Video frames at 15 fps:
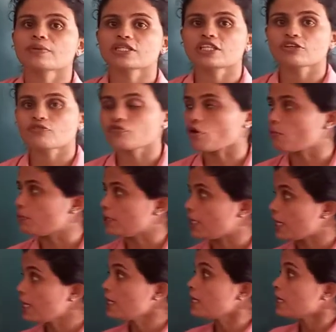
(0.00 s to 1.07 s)
method
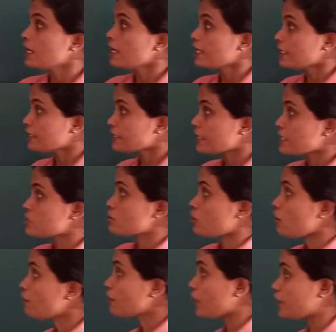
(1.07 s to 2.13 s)
formula in case
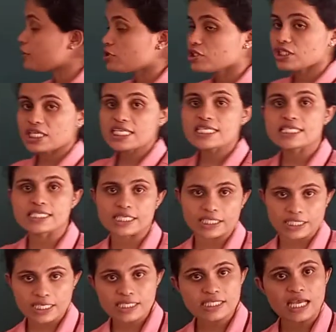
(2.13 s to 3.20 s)
of continuous
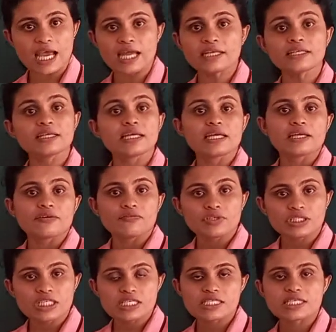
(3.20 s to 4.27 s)
series, and
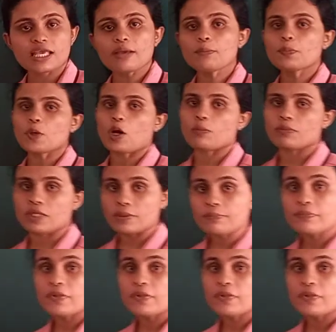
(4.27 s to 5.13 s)
with the same problem